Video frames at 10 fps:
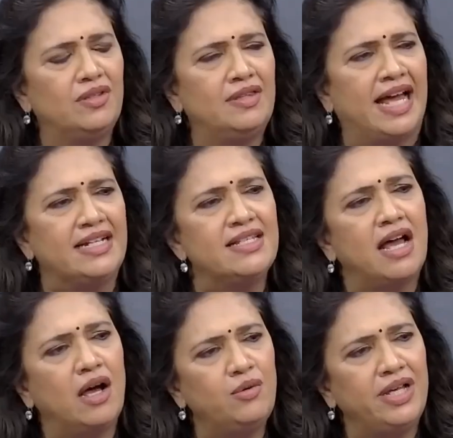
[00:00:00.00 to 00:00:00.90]
that is
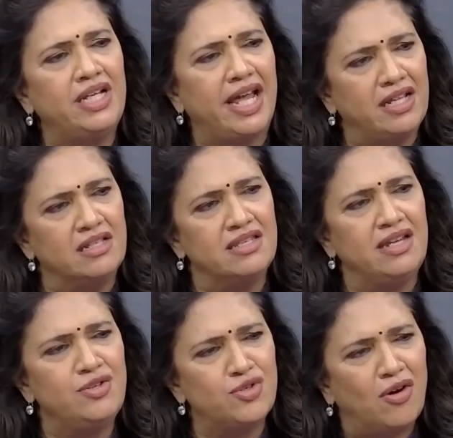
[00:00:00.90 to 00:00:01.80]
how it ends,
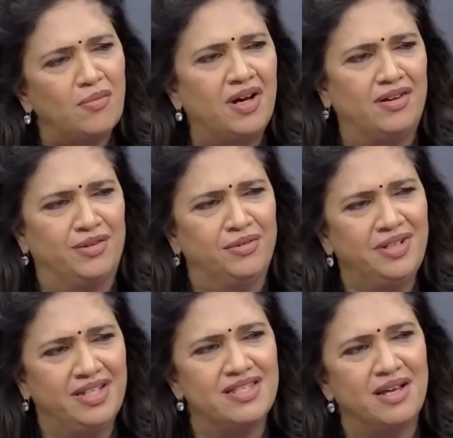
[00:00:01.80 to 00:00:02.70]
in trauma, no?
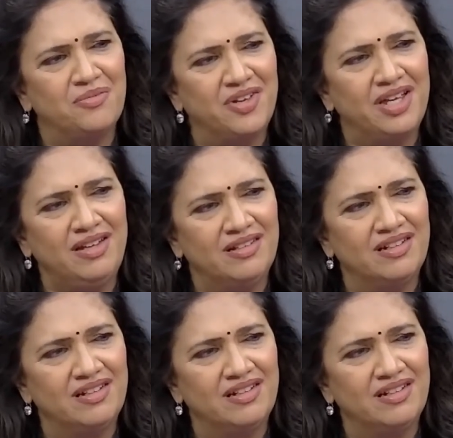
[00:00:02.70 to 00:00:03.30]
In some way.